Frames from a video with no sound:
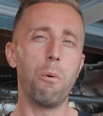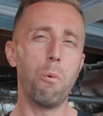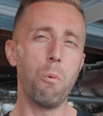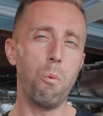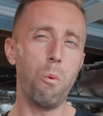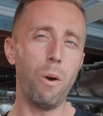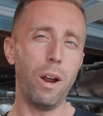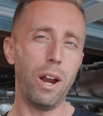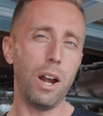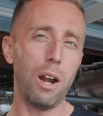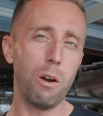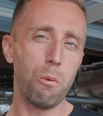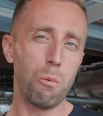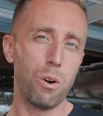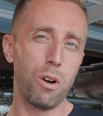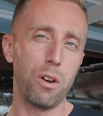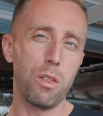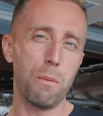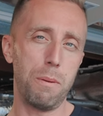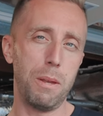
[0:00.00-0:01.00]
where
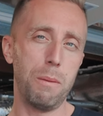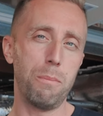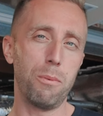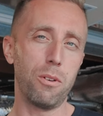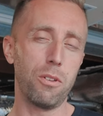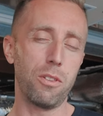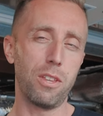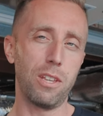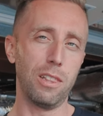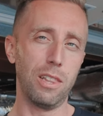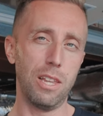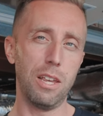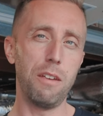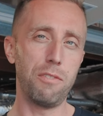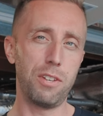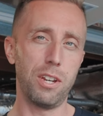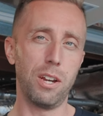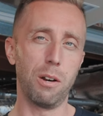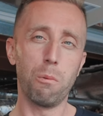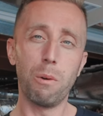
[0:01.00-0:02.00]
were the people that
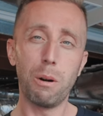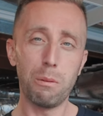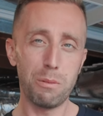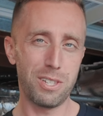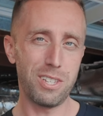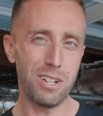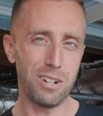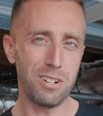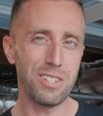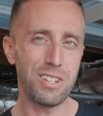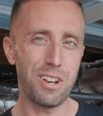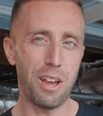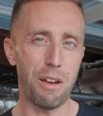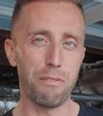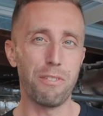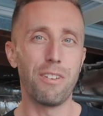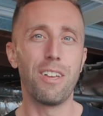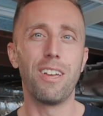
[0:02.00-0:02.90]
lived here? Where was their stuff?